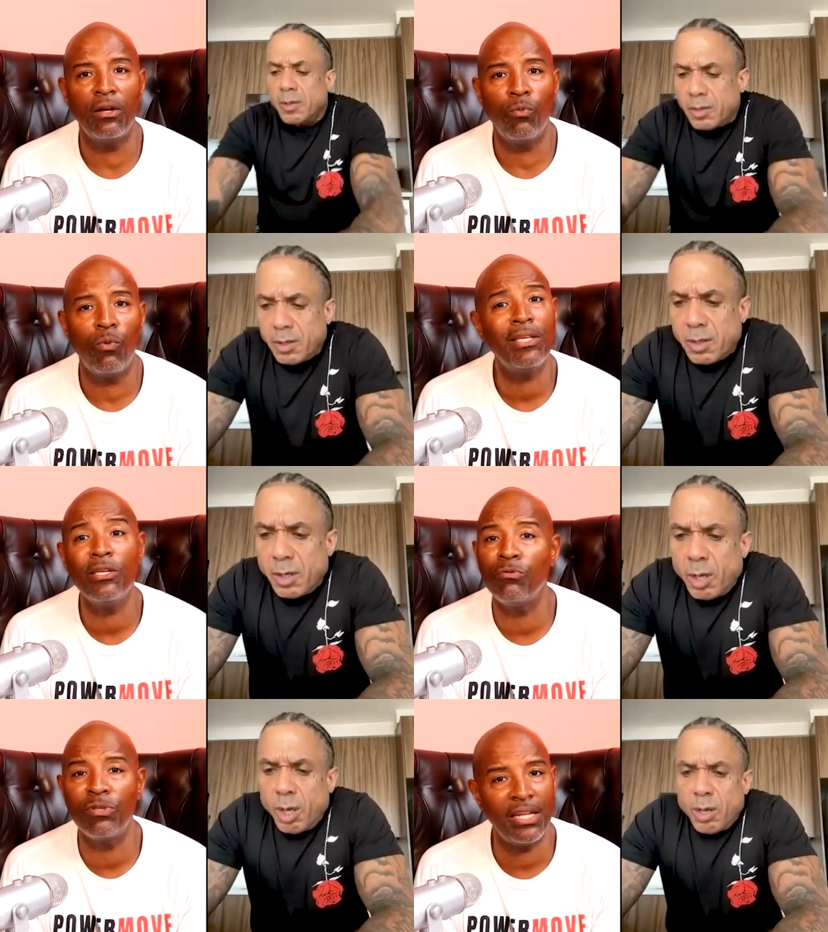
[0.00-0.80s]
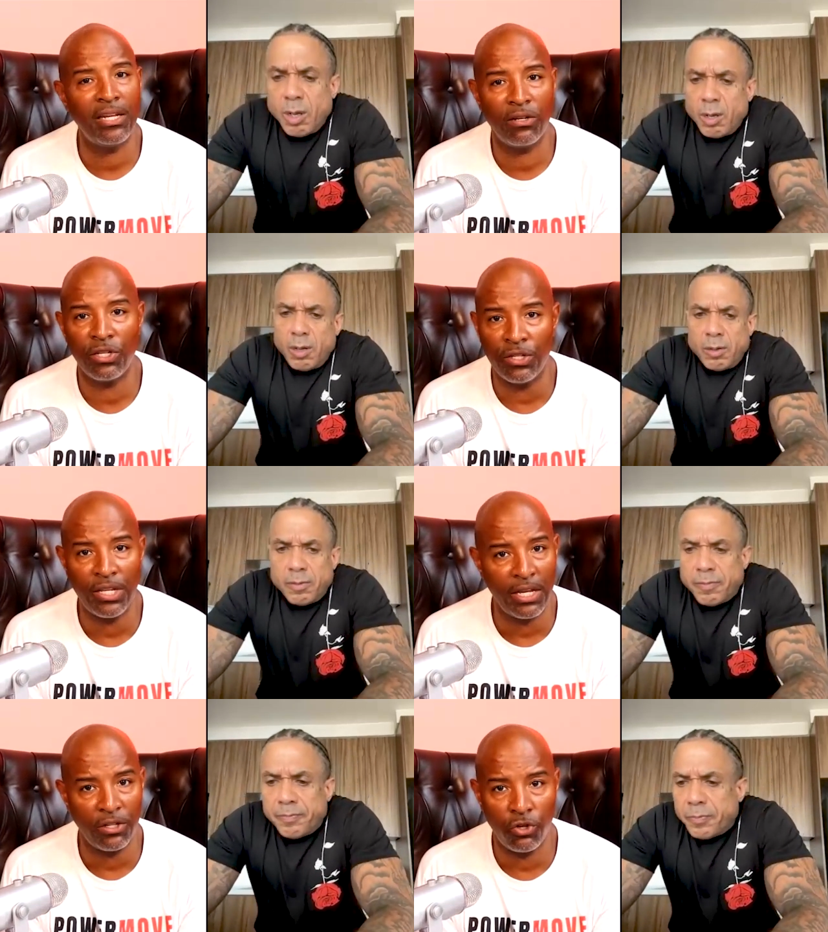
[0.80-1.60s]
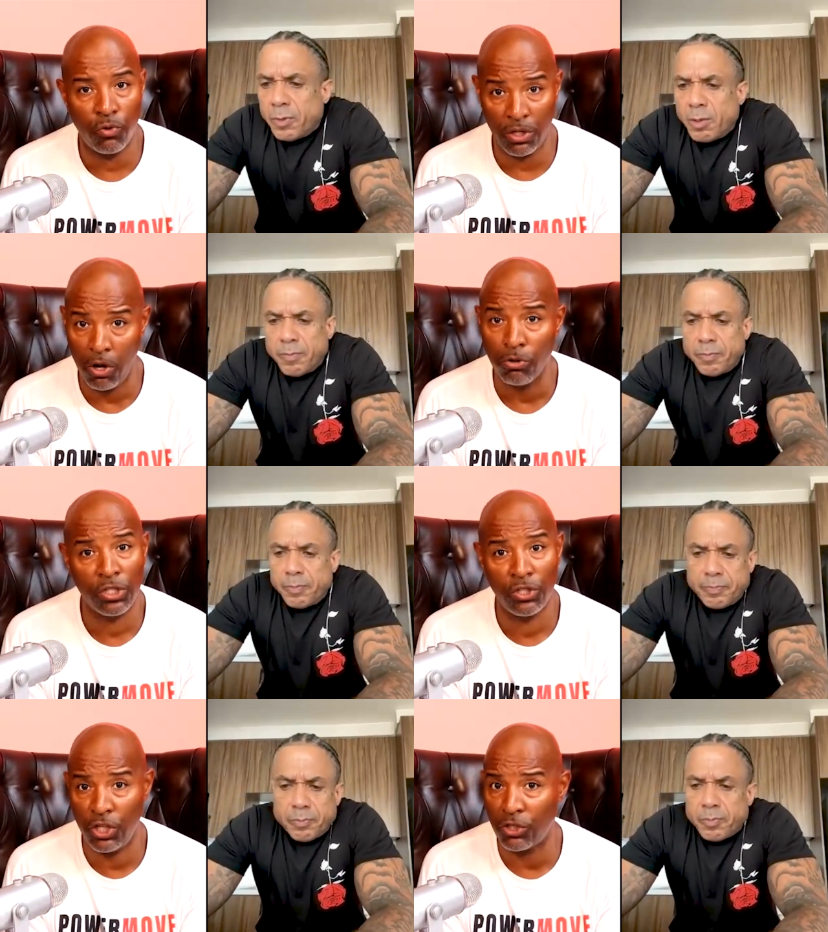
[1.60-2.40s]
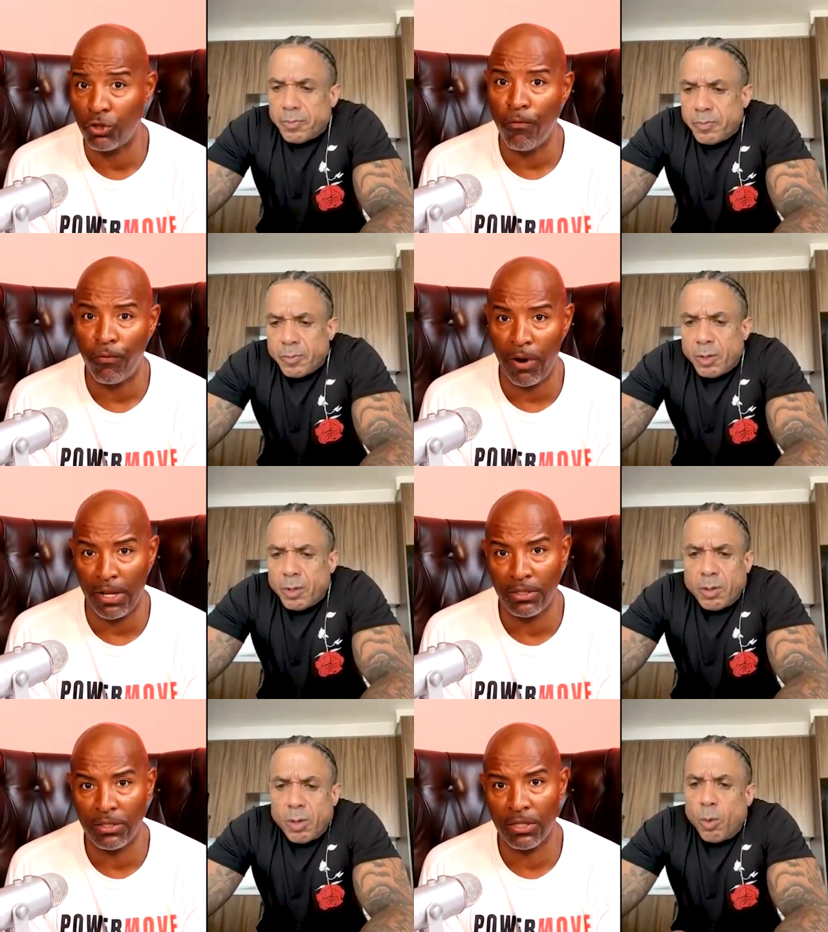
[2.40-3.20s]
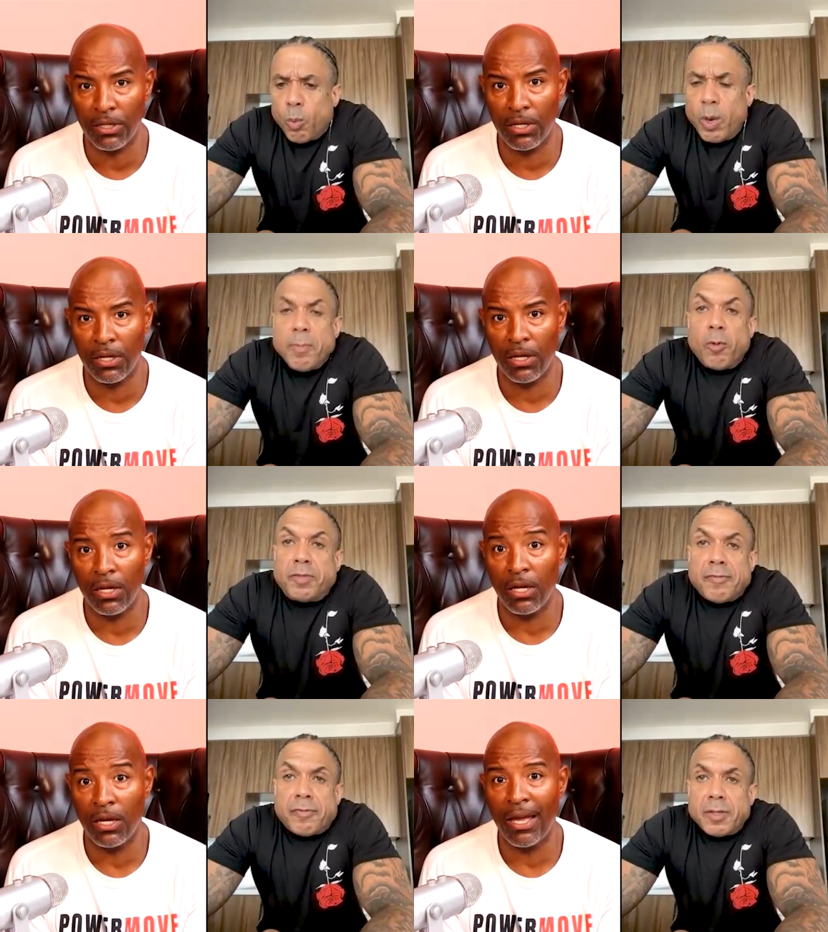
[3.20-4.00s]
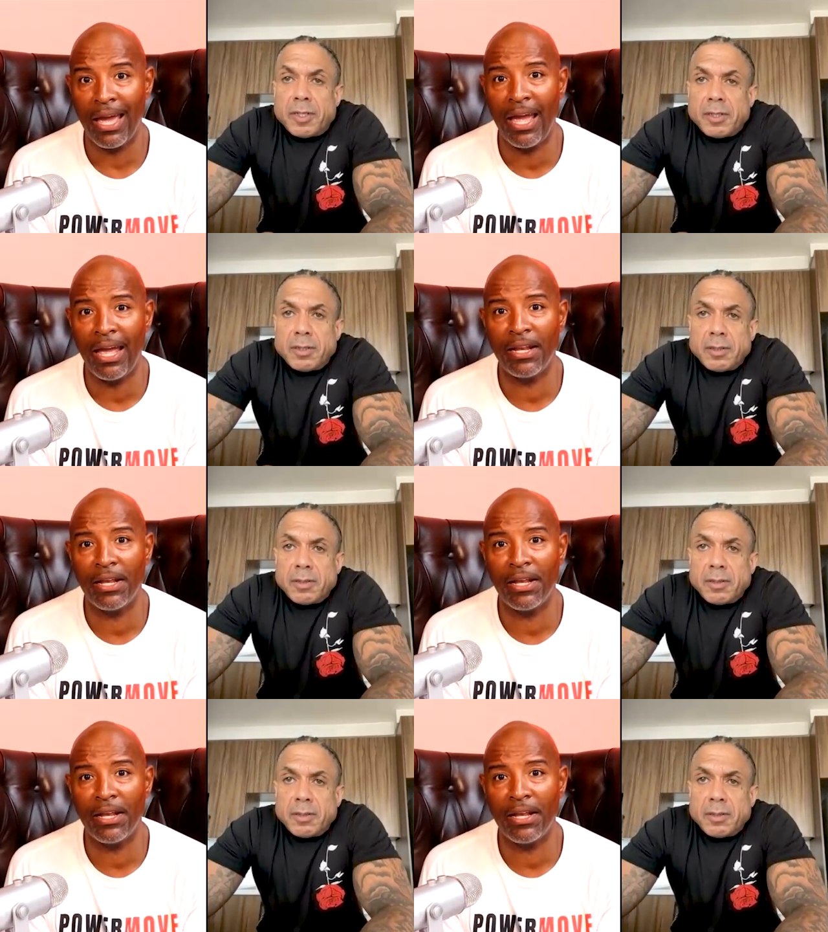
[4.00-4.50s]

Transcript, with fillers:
Speaker 1: Whether you did it or you didn't do it, those are your two friends. We move different.